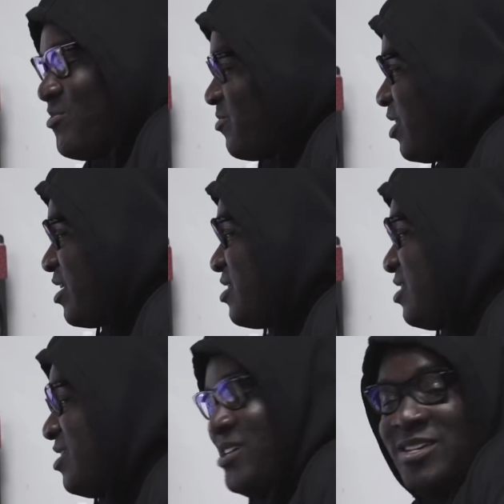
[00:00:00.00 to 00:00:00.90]
the vlog
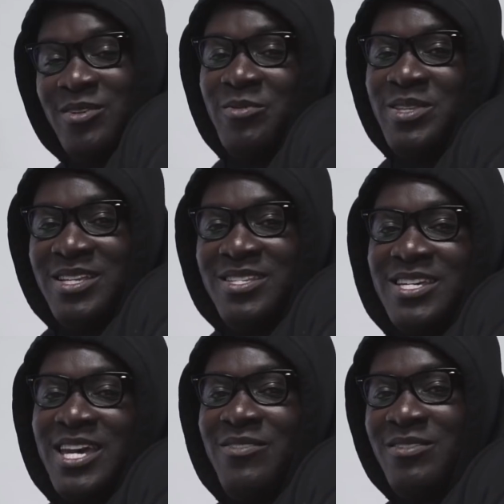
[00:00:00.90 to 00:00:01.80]
that we did
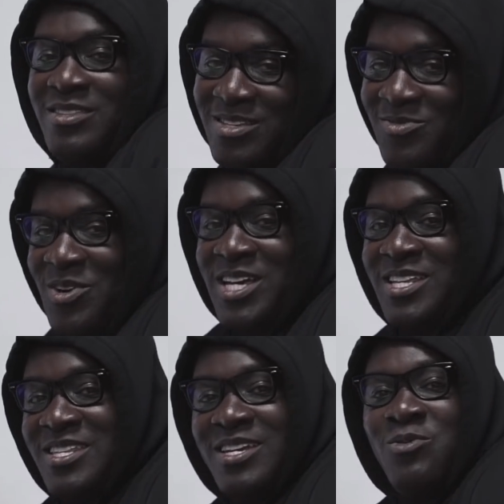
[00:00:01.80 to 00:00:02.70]
together with this
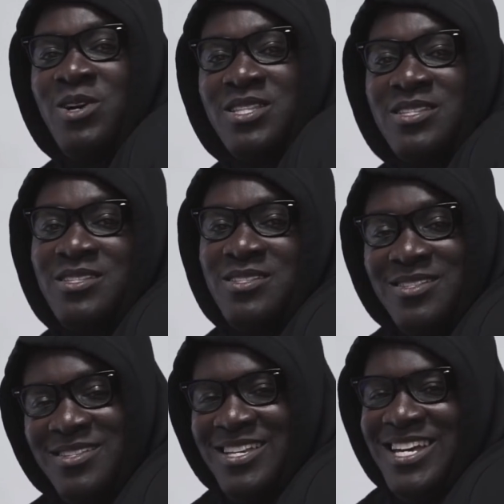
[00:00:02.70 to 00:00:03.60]
fucking dickwad.
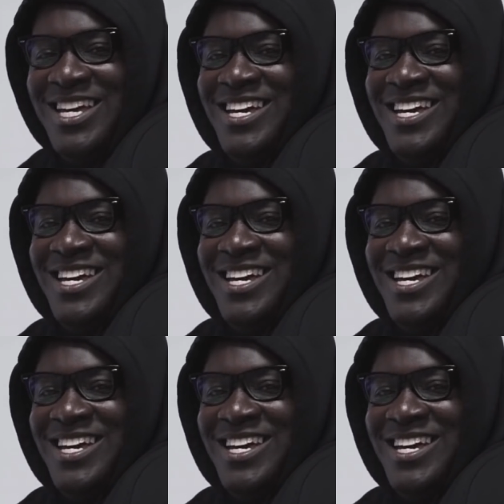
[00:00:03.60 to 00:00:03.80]
In